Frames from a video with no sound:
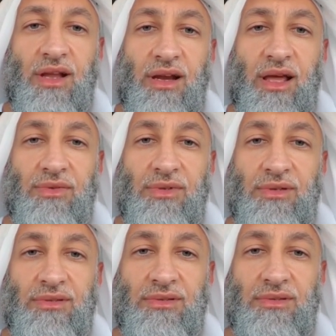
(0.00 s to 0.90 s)

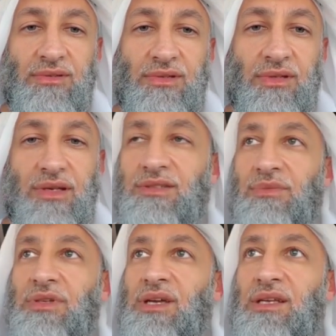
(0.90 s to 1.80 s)
allowed. It's
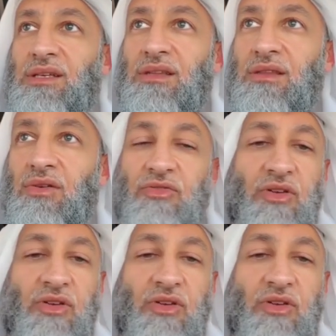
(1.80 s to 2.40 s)
imitating the kuffar.